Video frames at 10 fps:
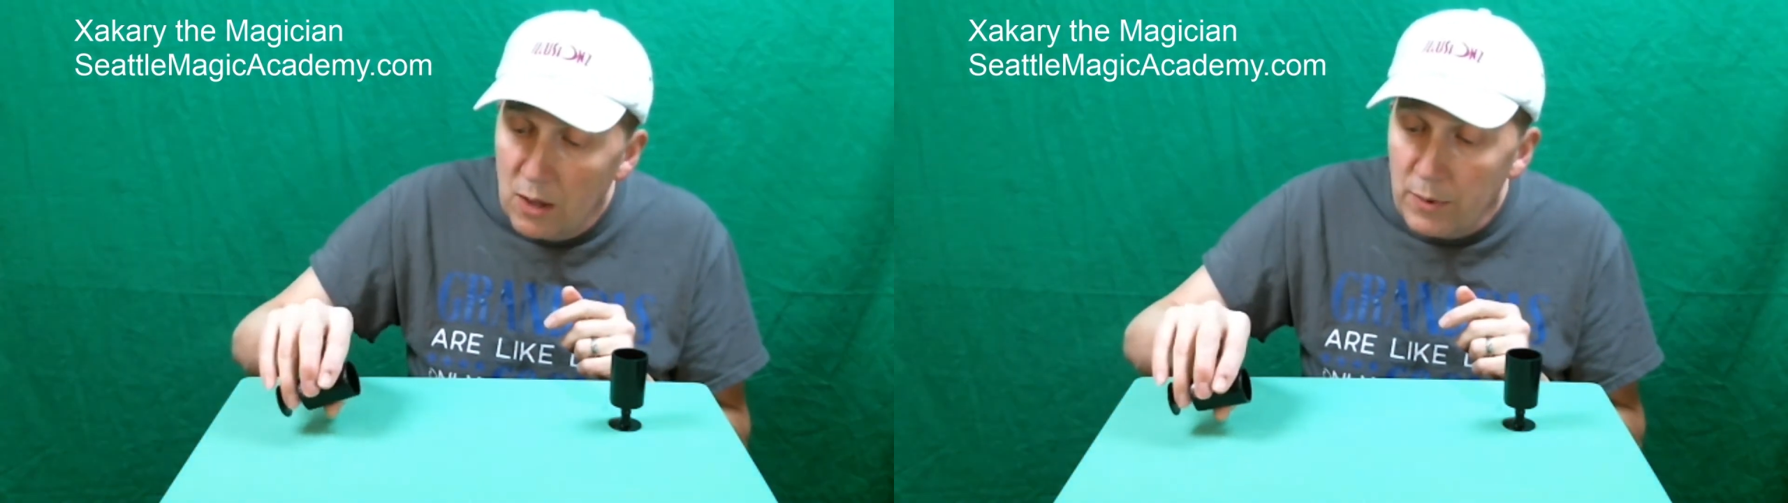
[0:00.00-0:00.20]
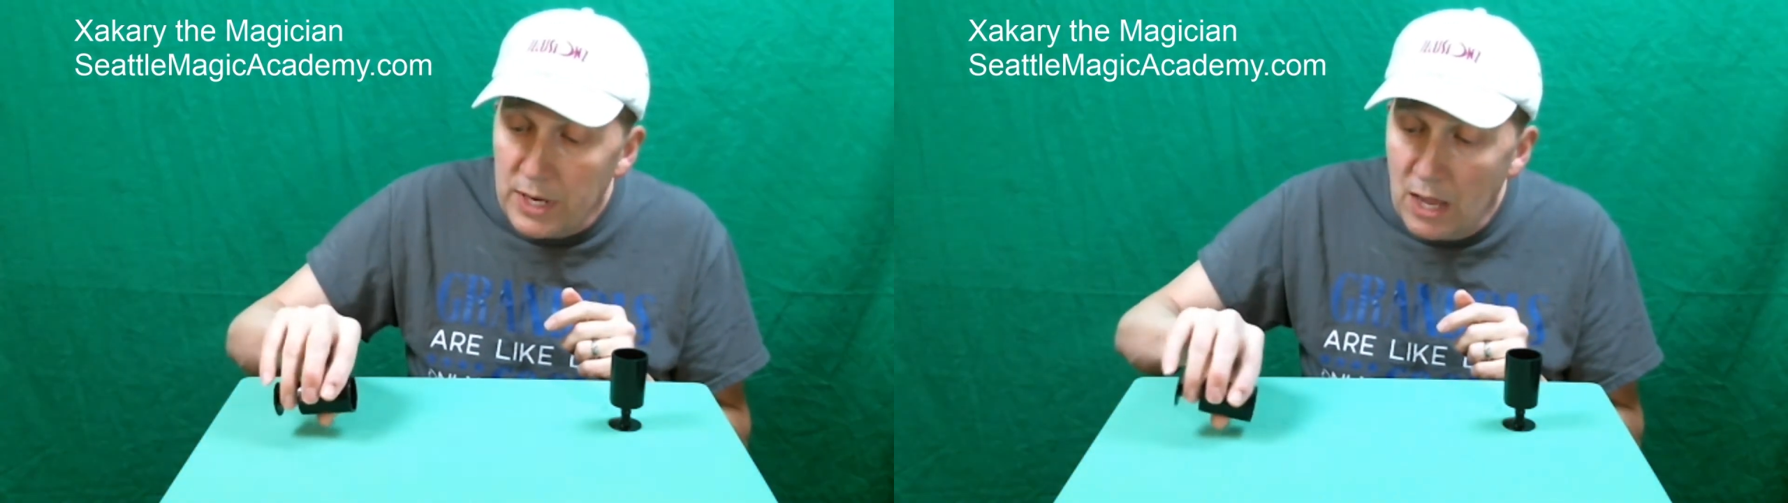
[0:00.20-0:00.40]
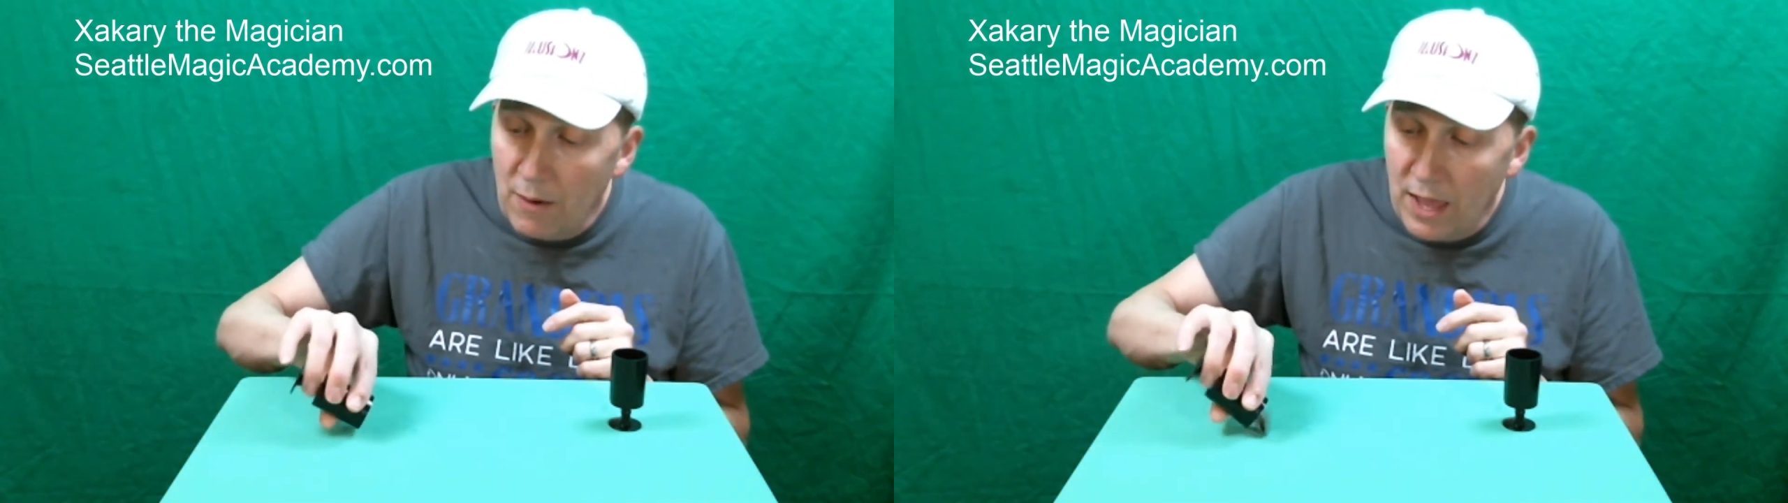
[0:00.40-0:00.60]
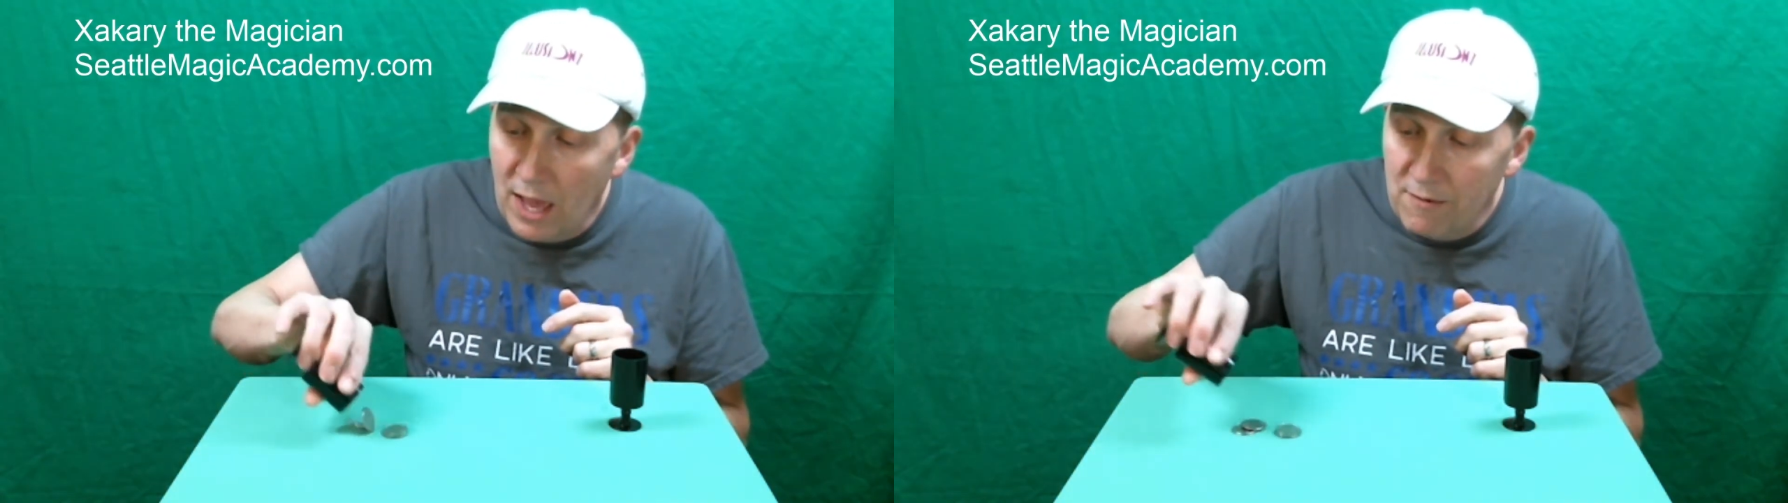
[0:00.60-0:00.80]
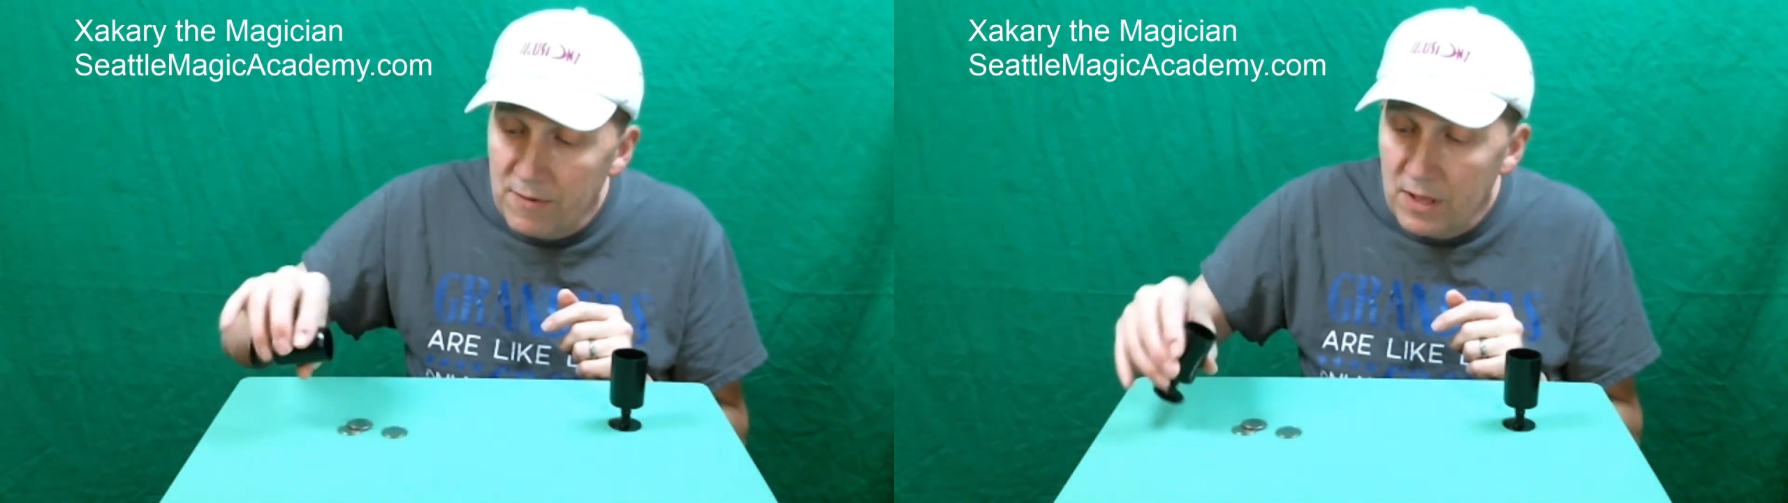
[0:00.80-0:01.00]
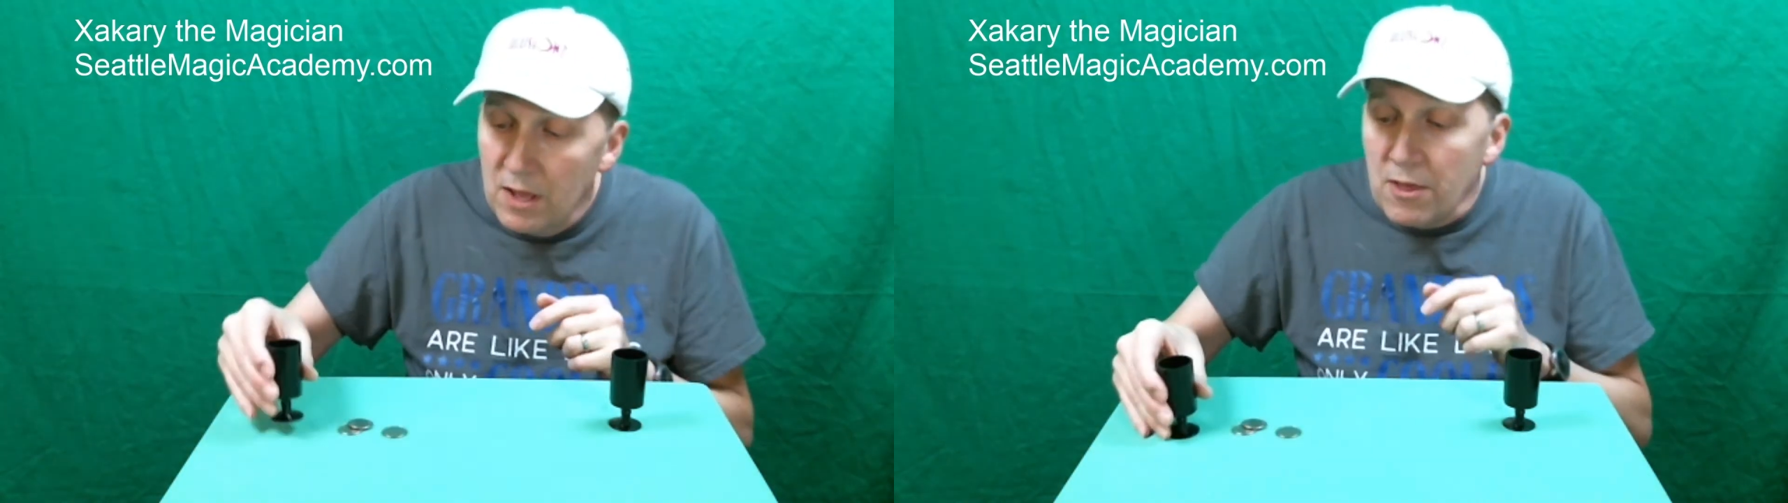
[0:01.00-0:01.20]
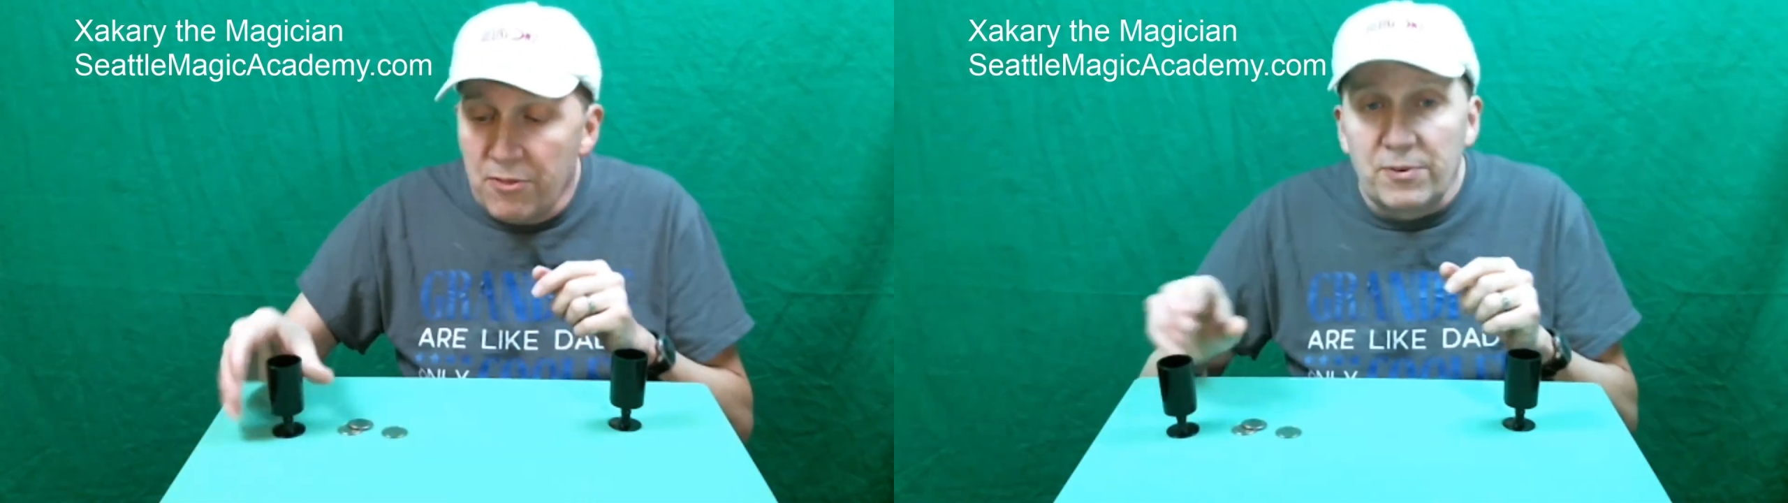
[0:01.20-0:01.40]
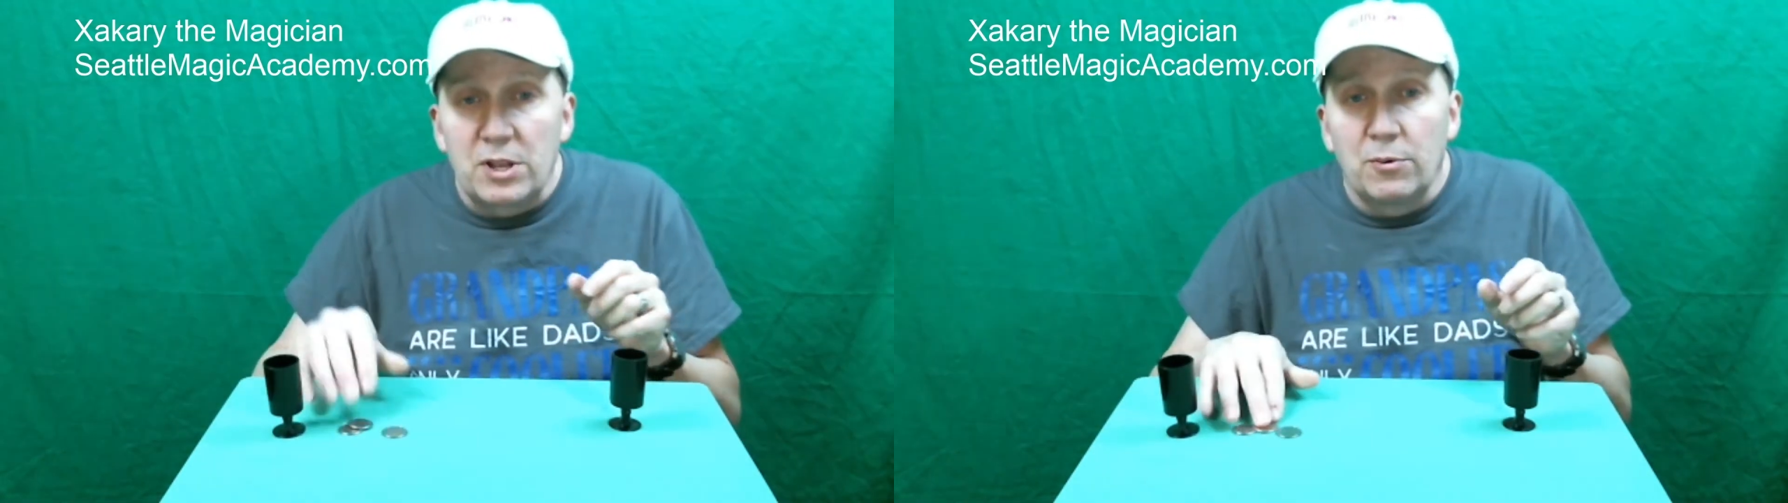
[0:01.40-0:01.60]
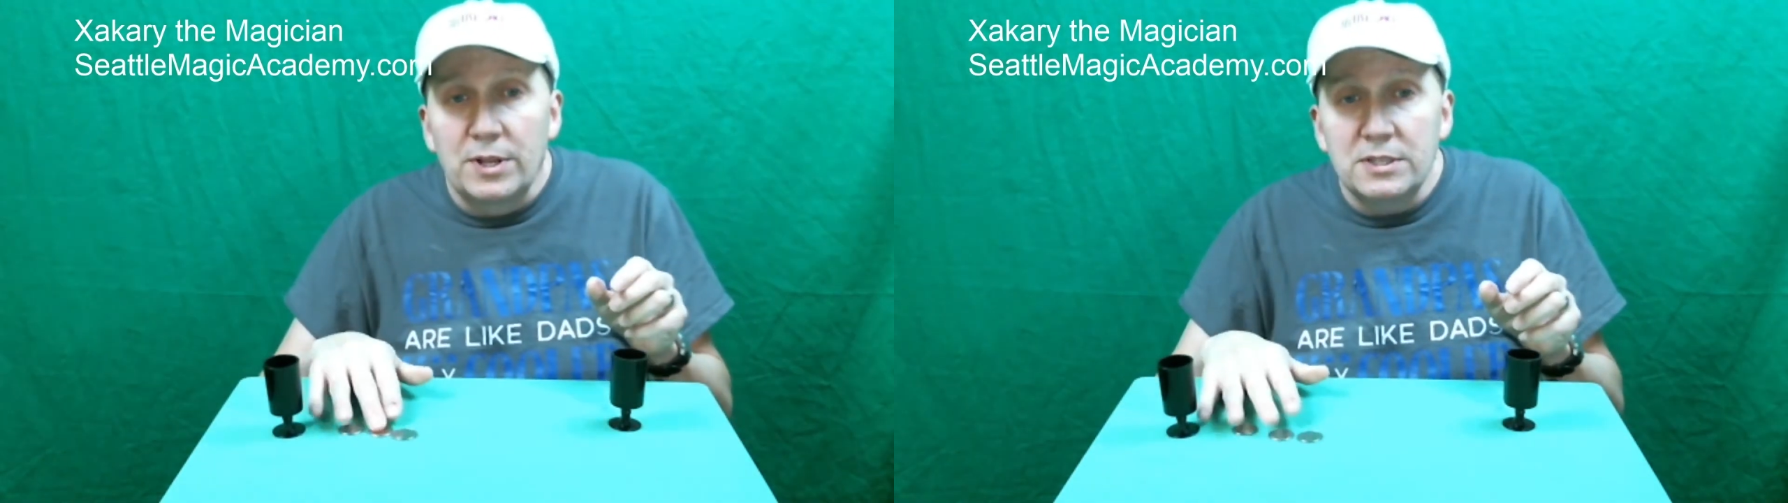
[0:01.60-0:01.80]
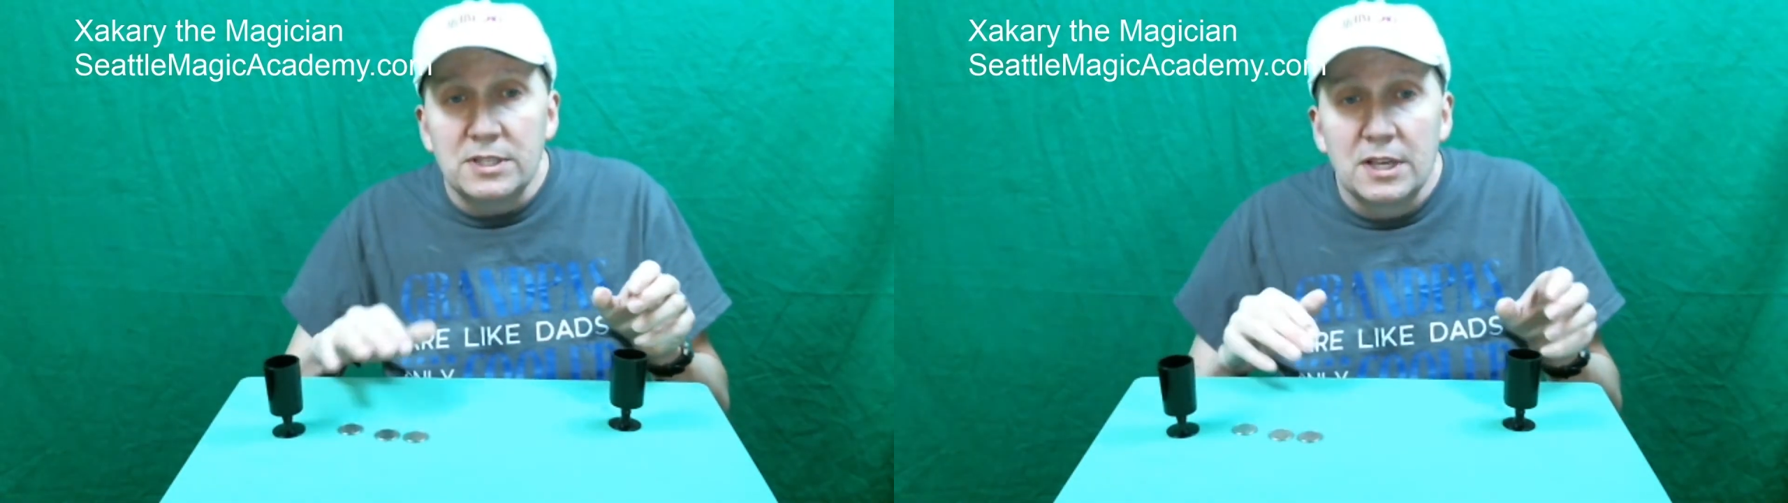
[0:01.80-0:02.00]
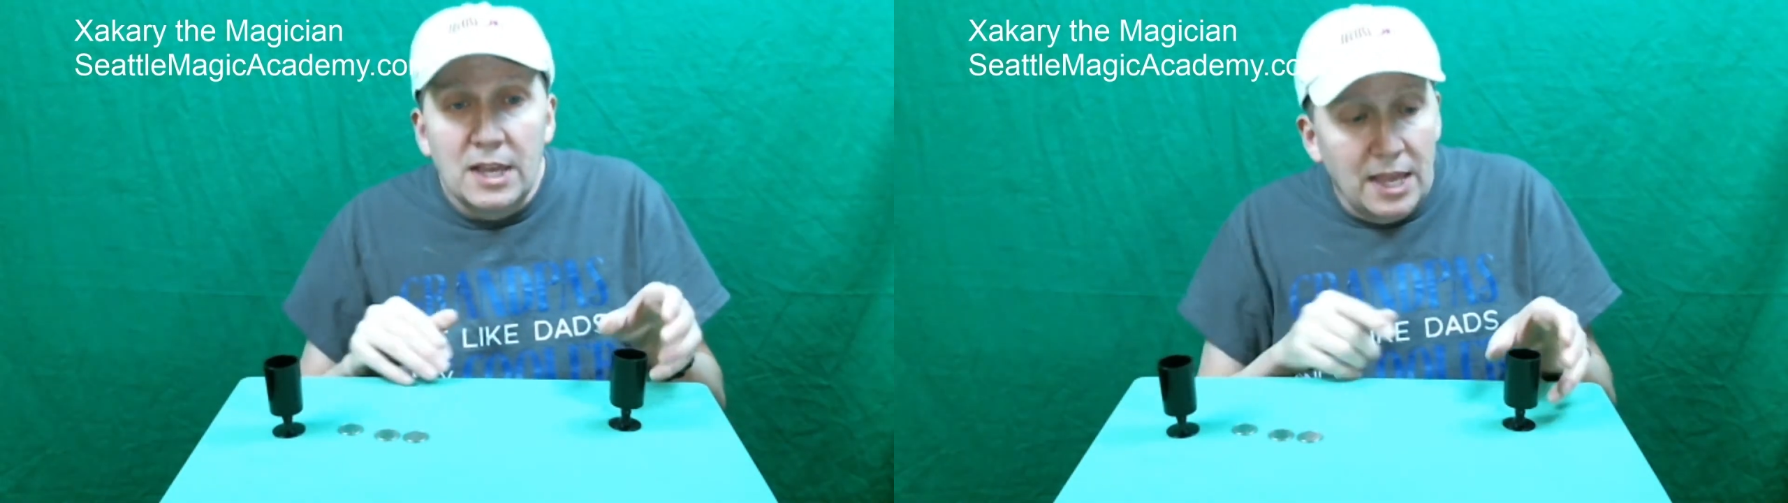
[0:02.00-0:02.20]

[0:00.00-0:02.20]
we now have three coins.